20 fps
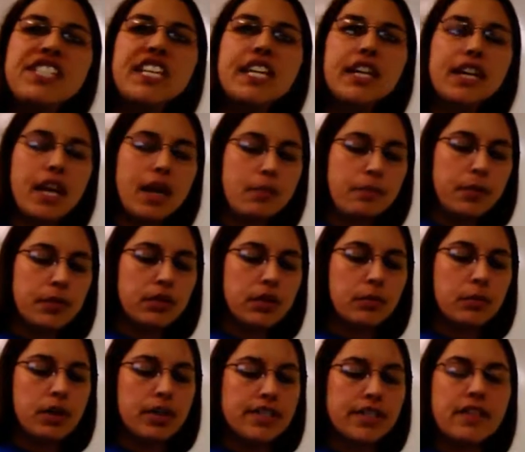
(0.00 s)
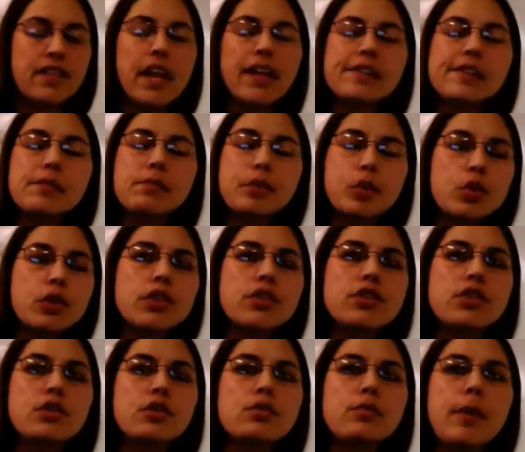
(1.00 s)
DNA polymerase, and that's important
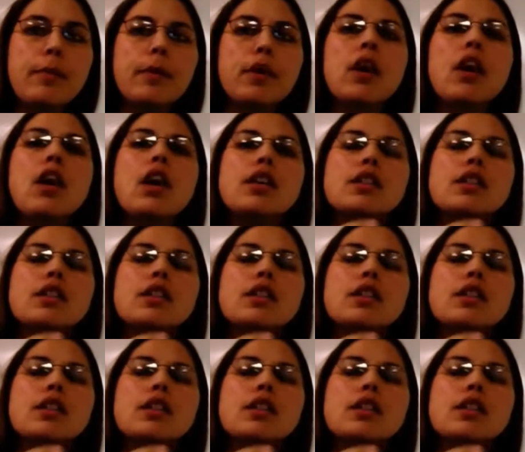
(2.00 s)
to remember.